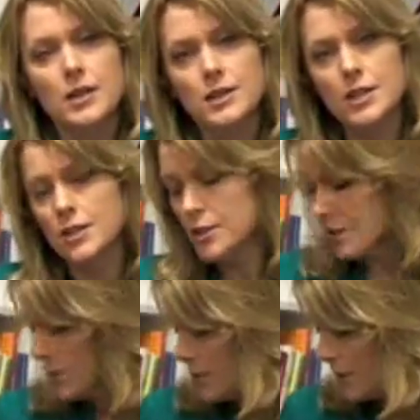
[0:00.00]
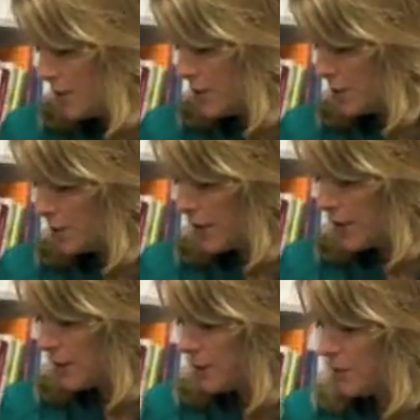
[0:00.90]
Continue to do this with
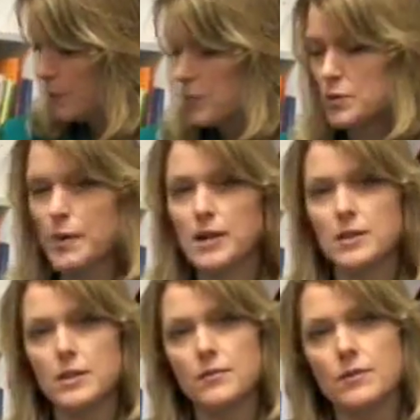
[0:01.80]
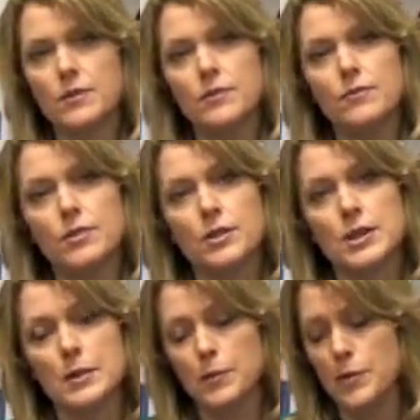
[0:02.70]
many different perspectives. For
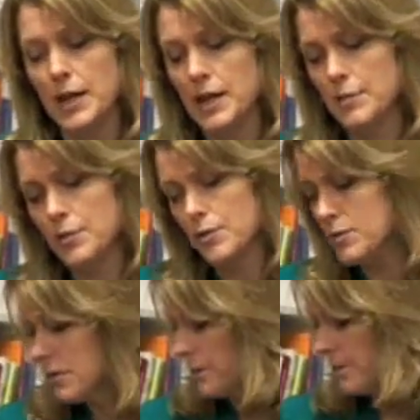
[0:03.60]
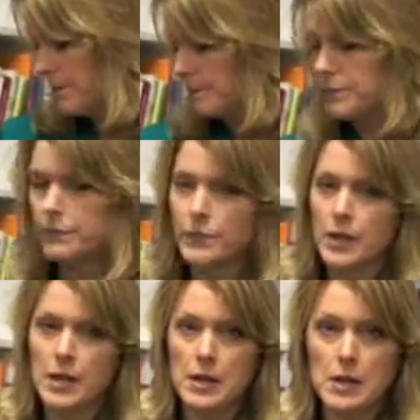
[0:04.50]
example, animals,
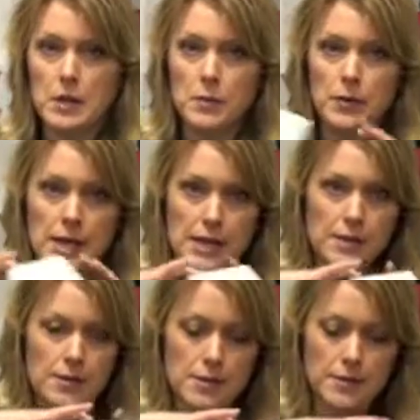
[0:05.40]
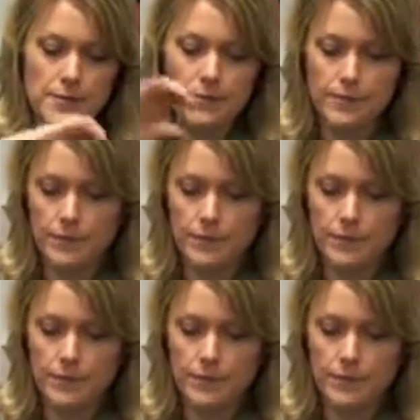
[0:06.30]
plants,